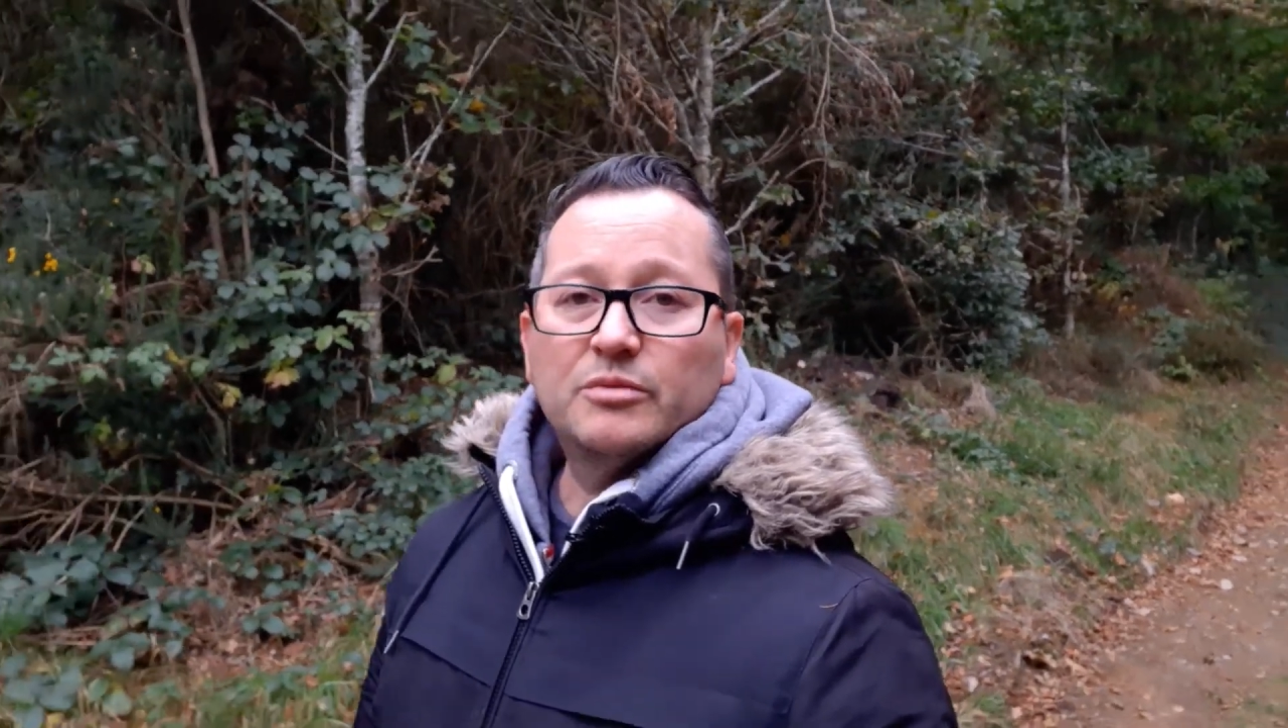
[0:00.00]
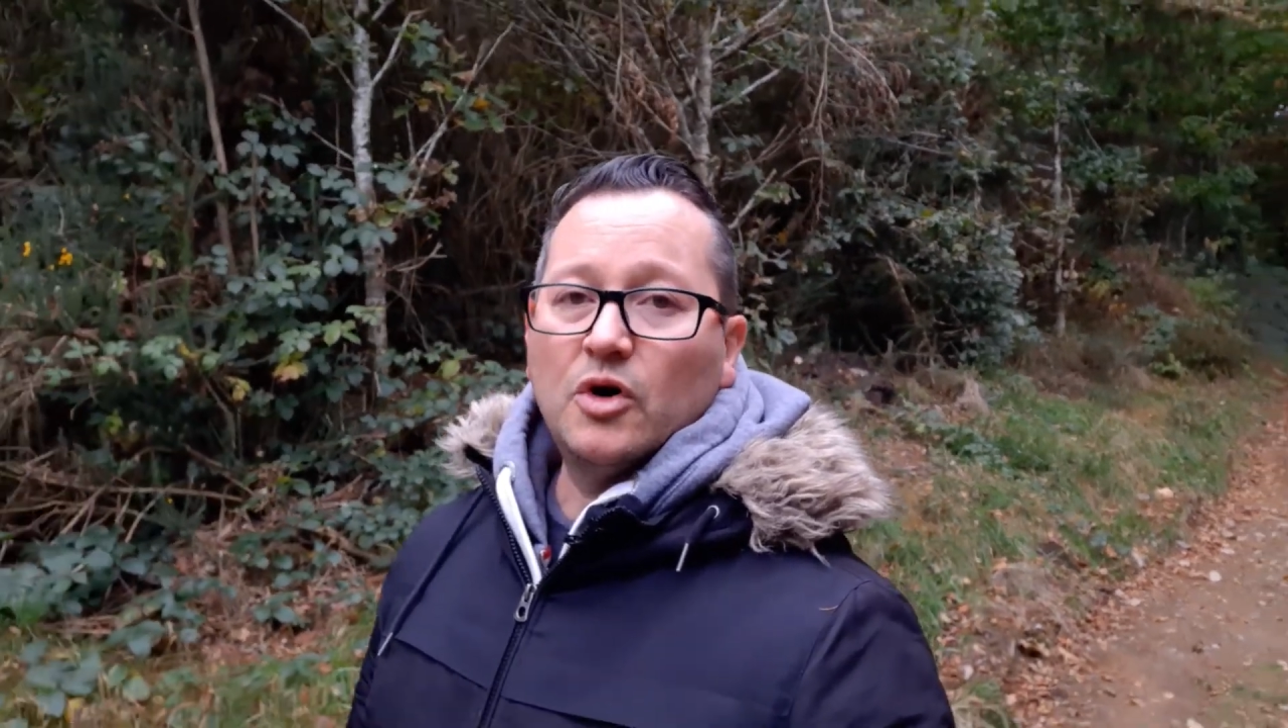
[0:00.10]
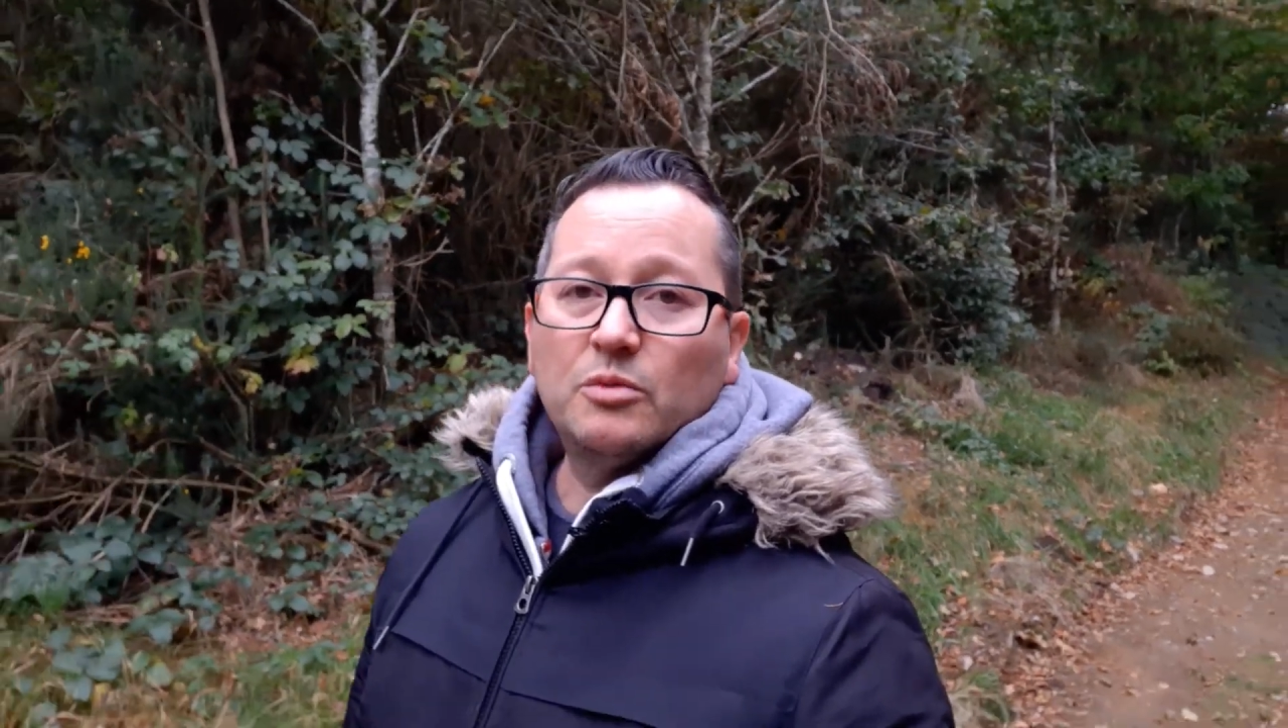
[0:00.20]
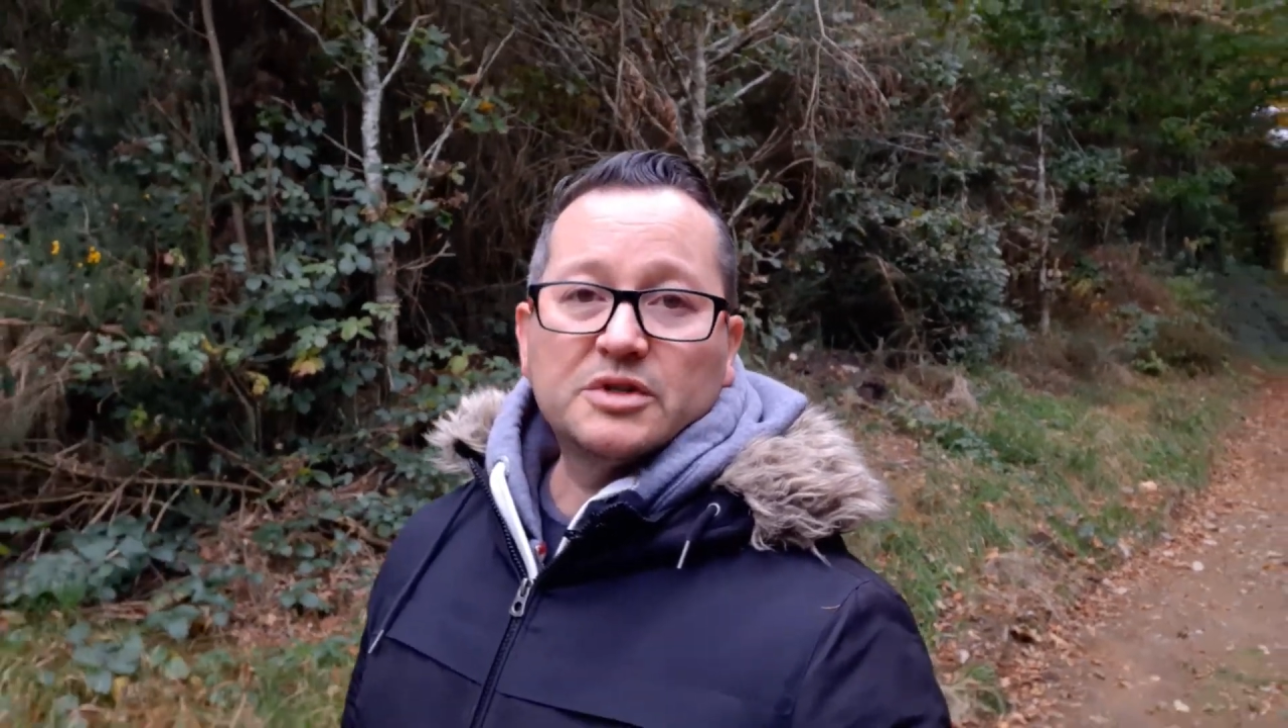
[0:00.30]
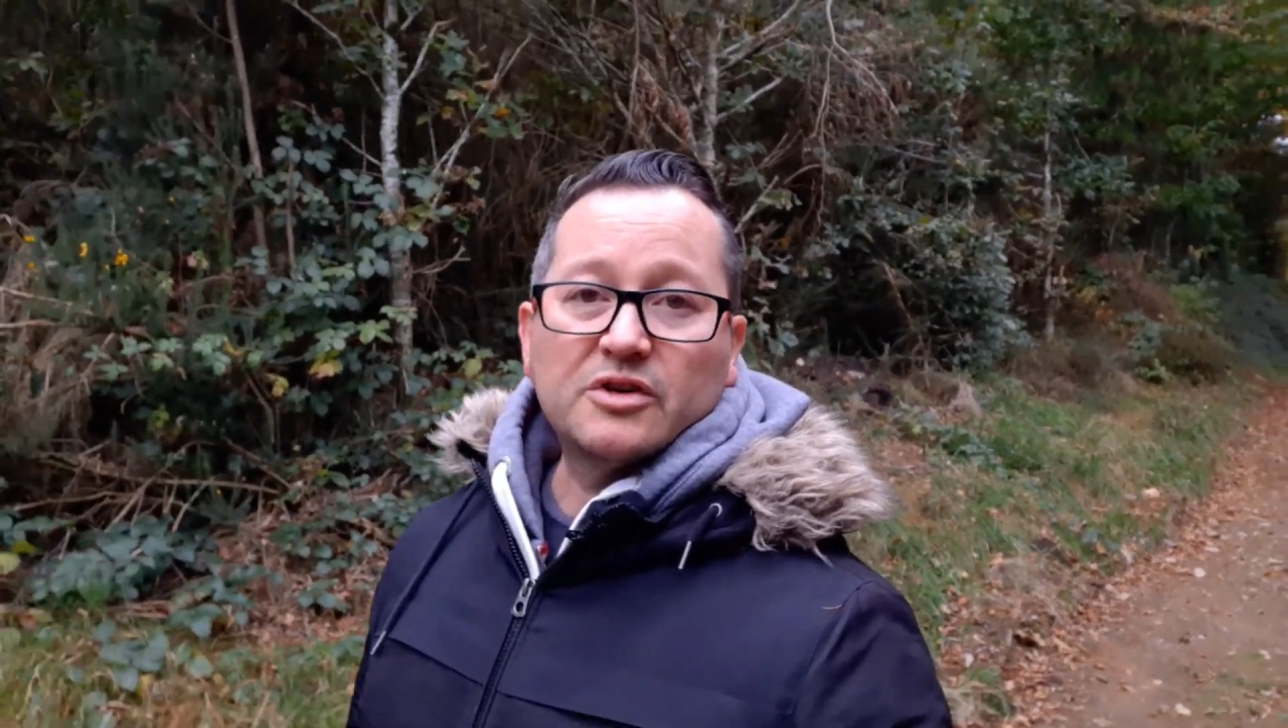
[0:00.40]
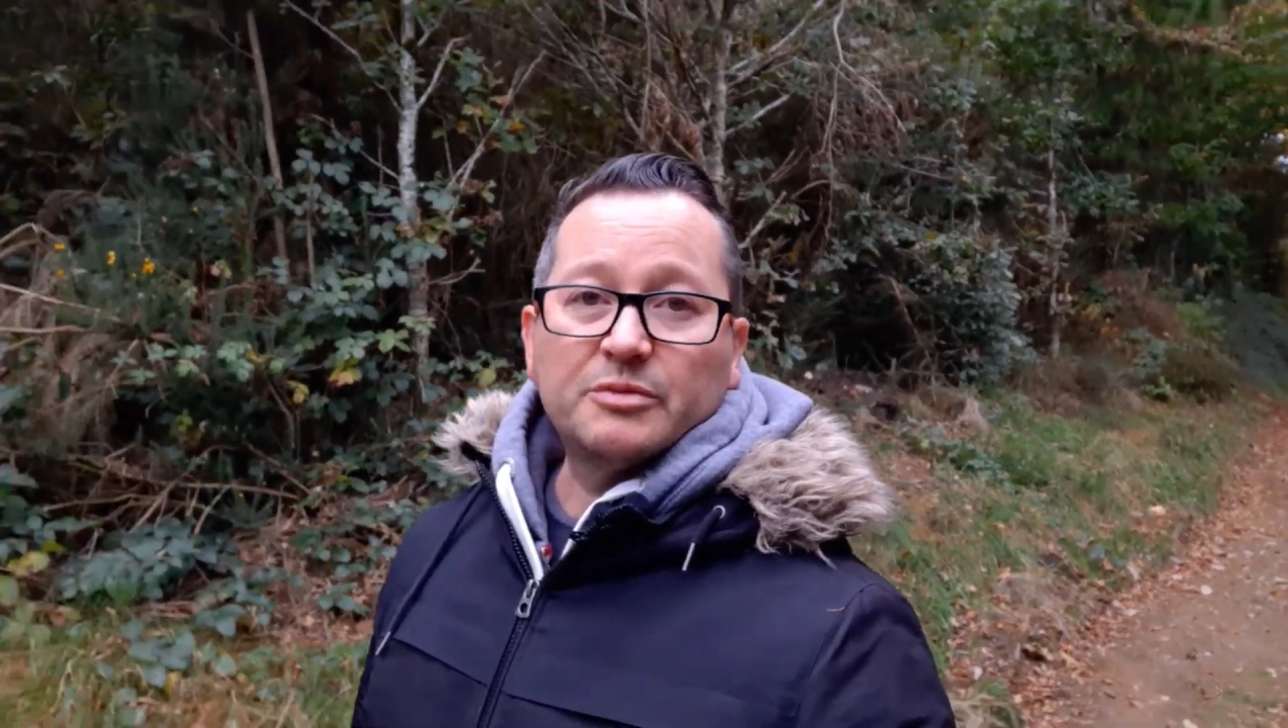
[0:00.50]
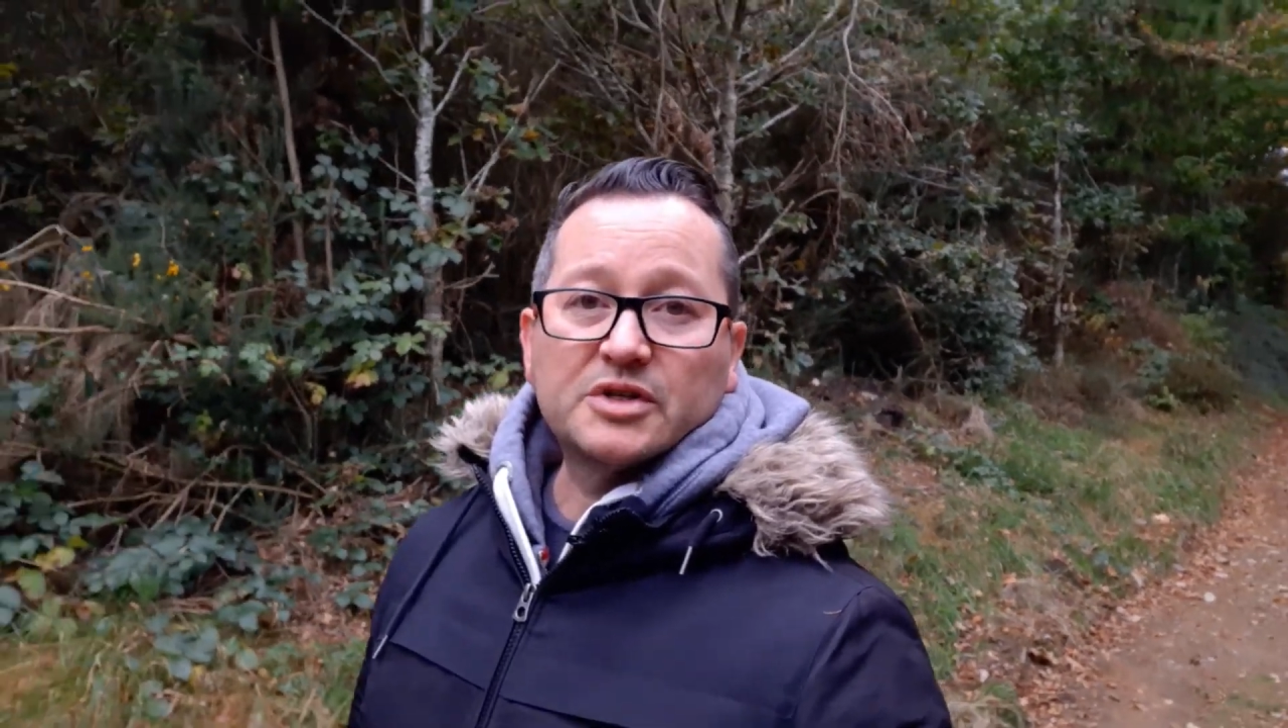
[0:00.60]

moments of my